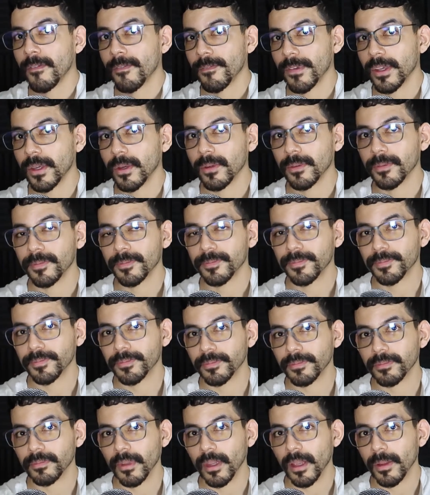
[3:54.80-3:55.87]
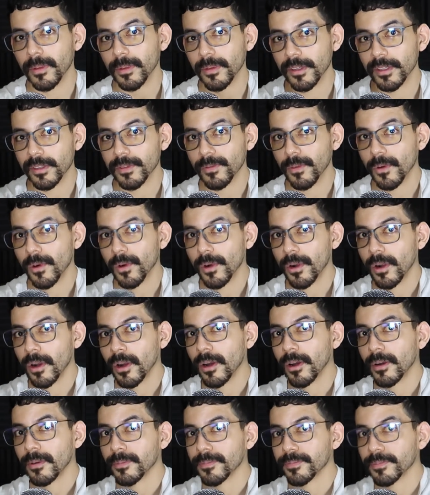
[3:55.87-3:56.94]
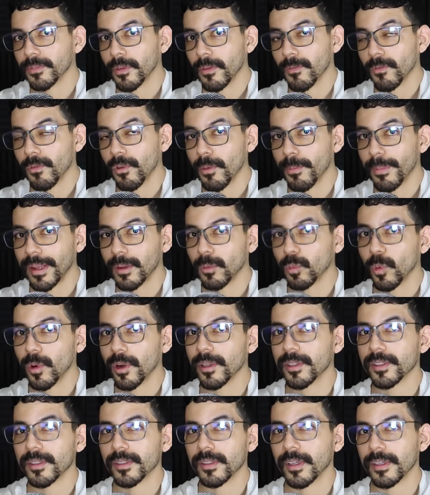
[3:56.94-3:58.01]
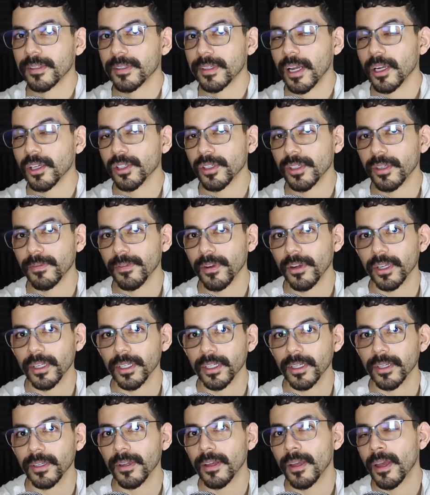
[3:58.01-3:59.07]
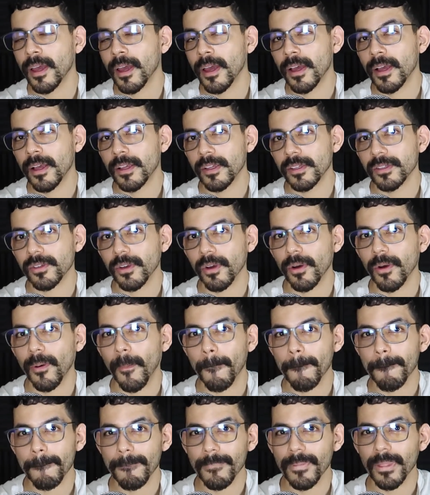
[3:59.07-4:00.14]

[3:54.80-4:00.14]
feel. These four main words is actually very good. So